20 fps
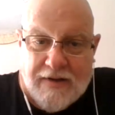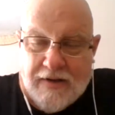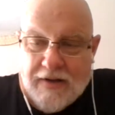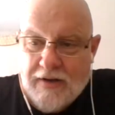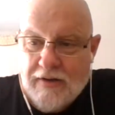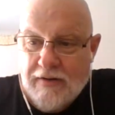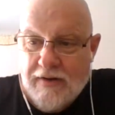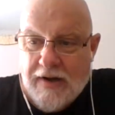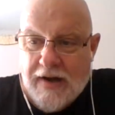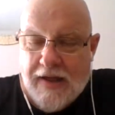
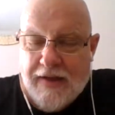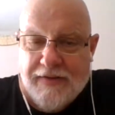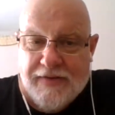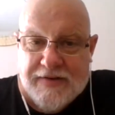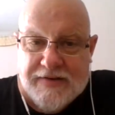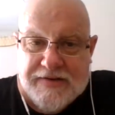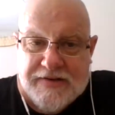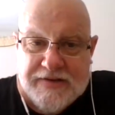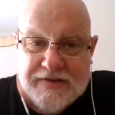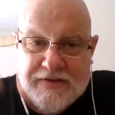And
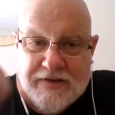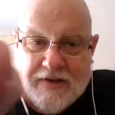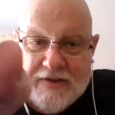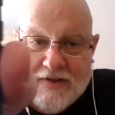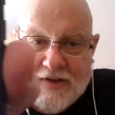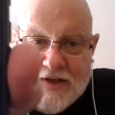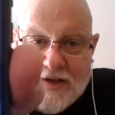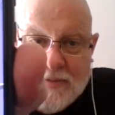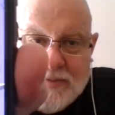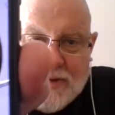this is
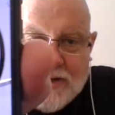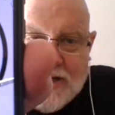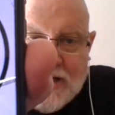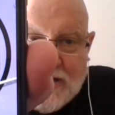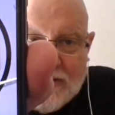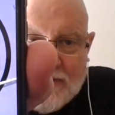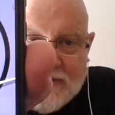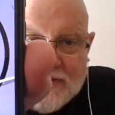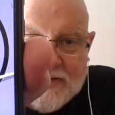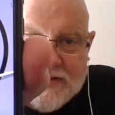the ebook
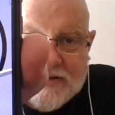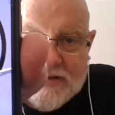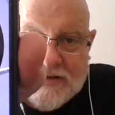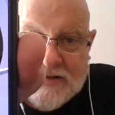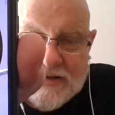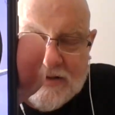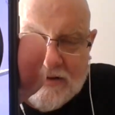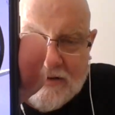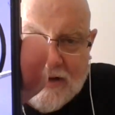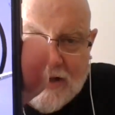cover. This is,
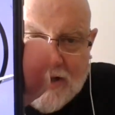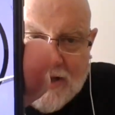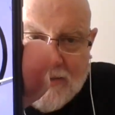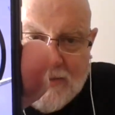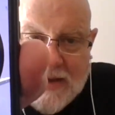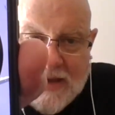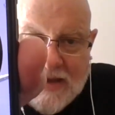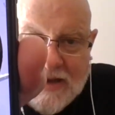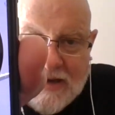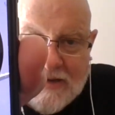how they
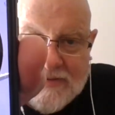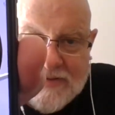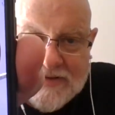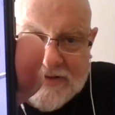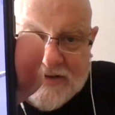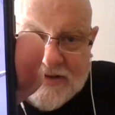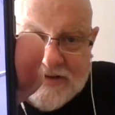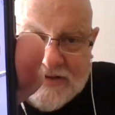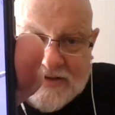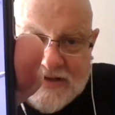make covers
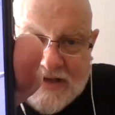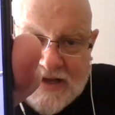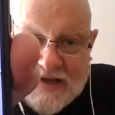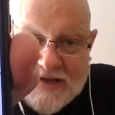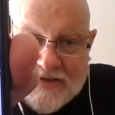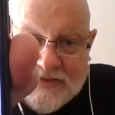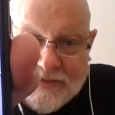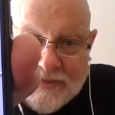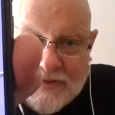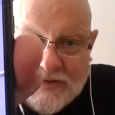these
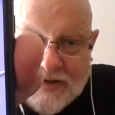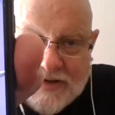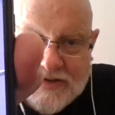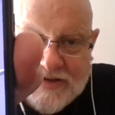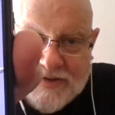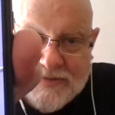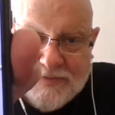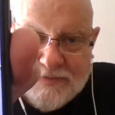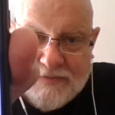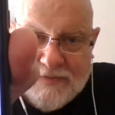days, where they
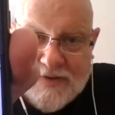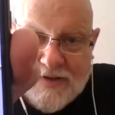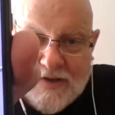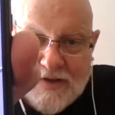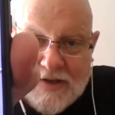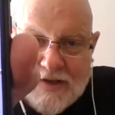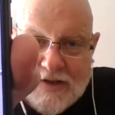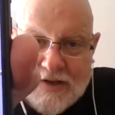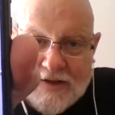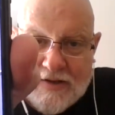just,
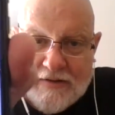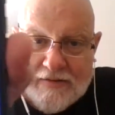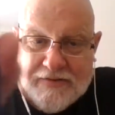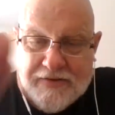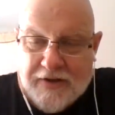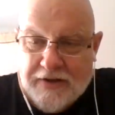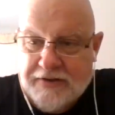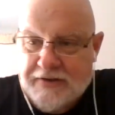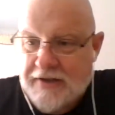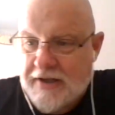it's
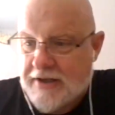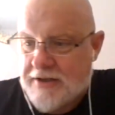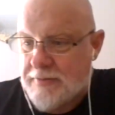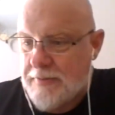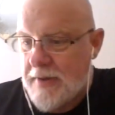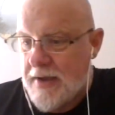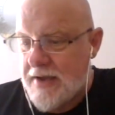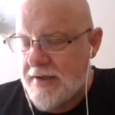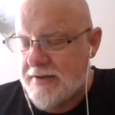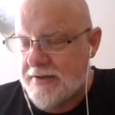all
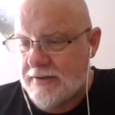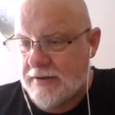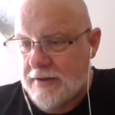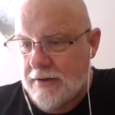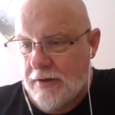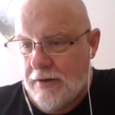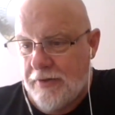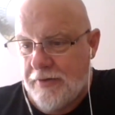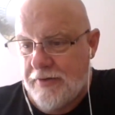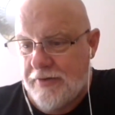text-based,
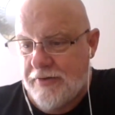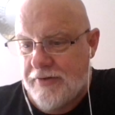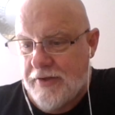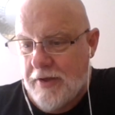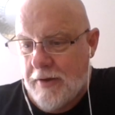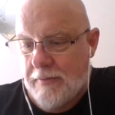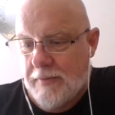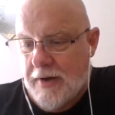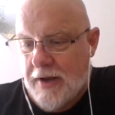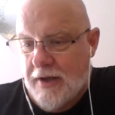little
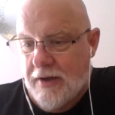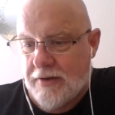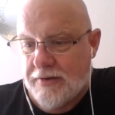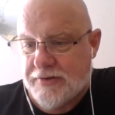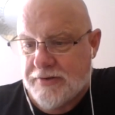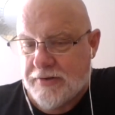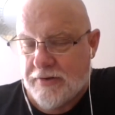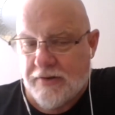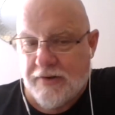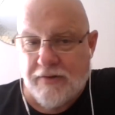thumbnails,
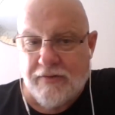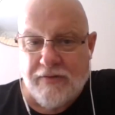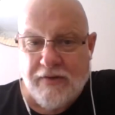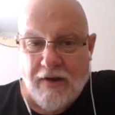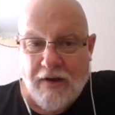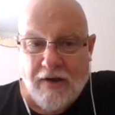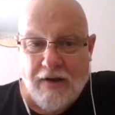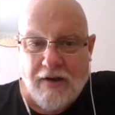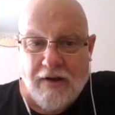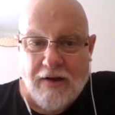so that
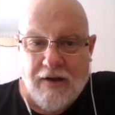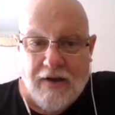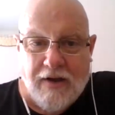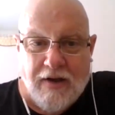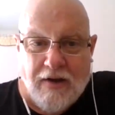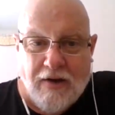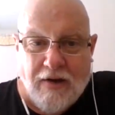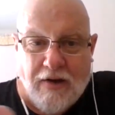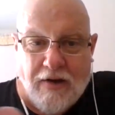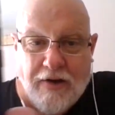
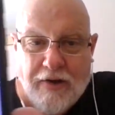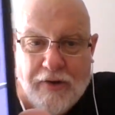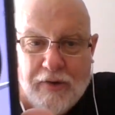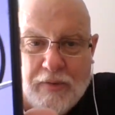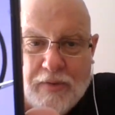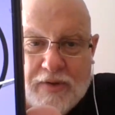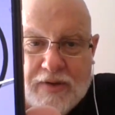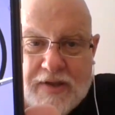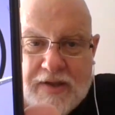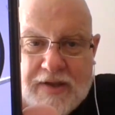all you
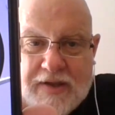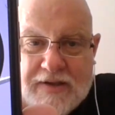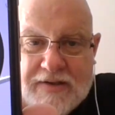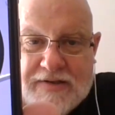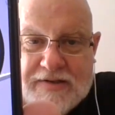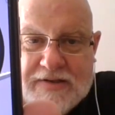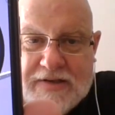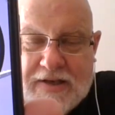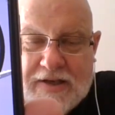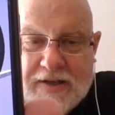really
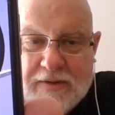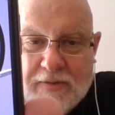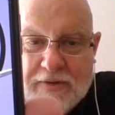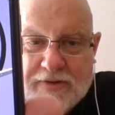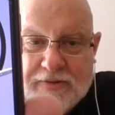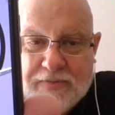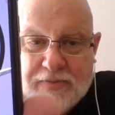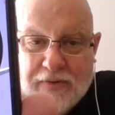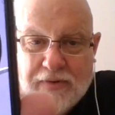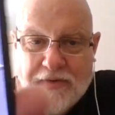see, the most
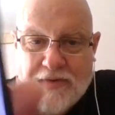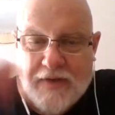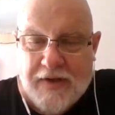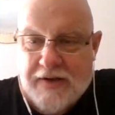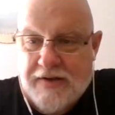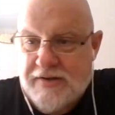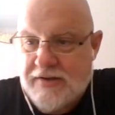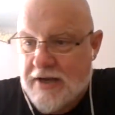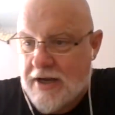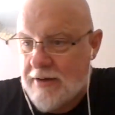important
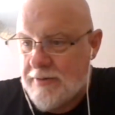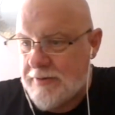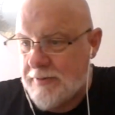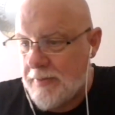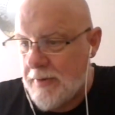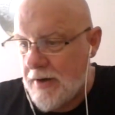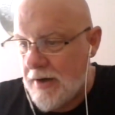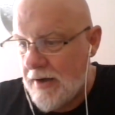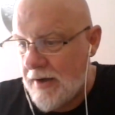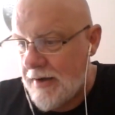thing, James
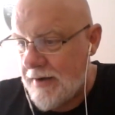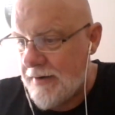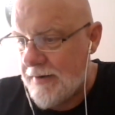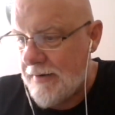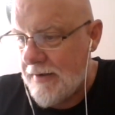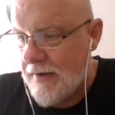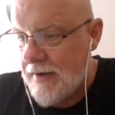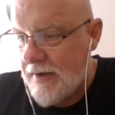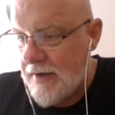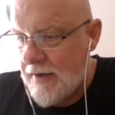Bond.
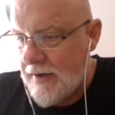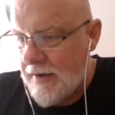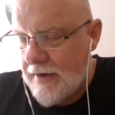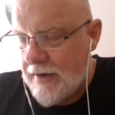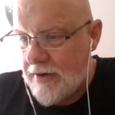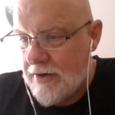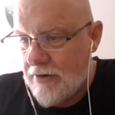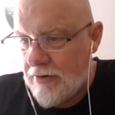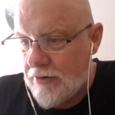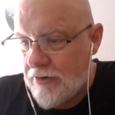
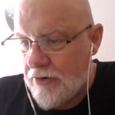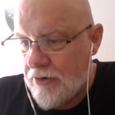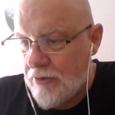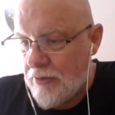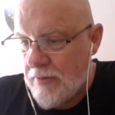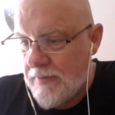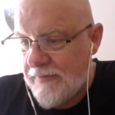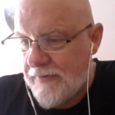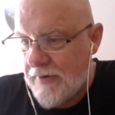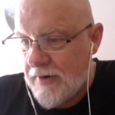No
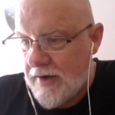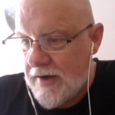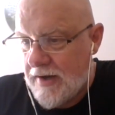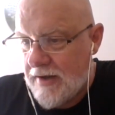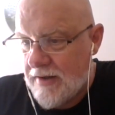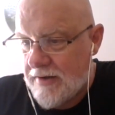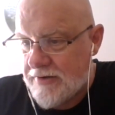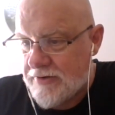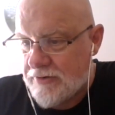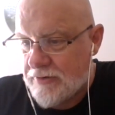room for any
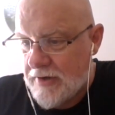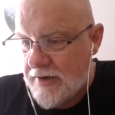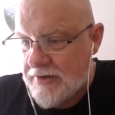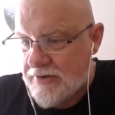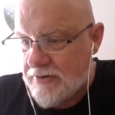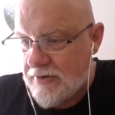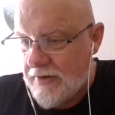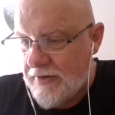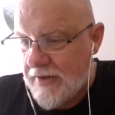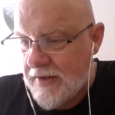
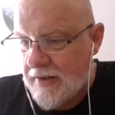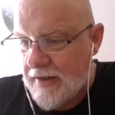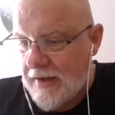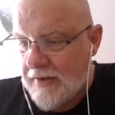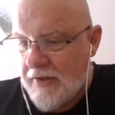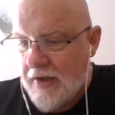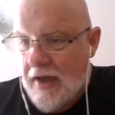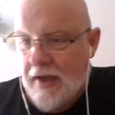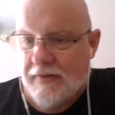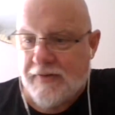illustration or anything like
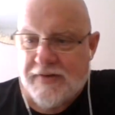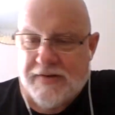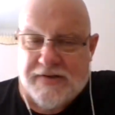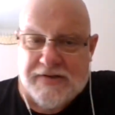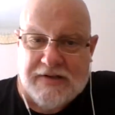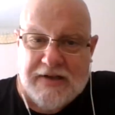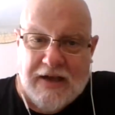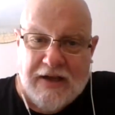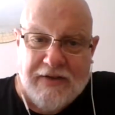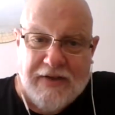that. This
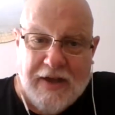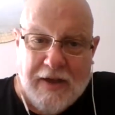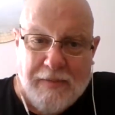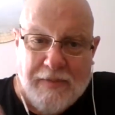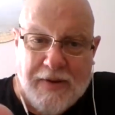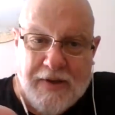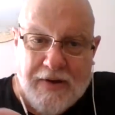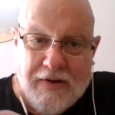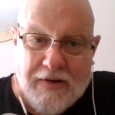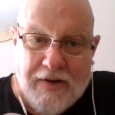is how they
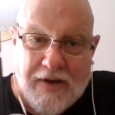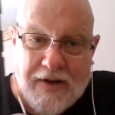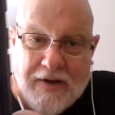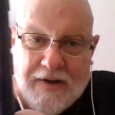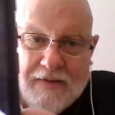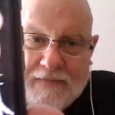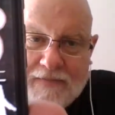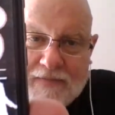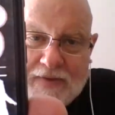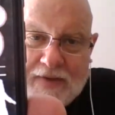appeared in...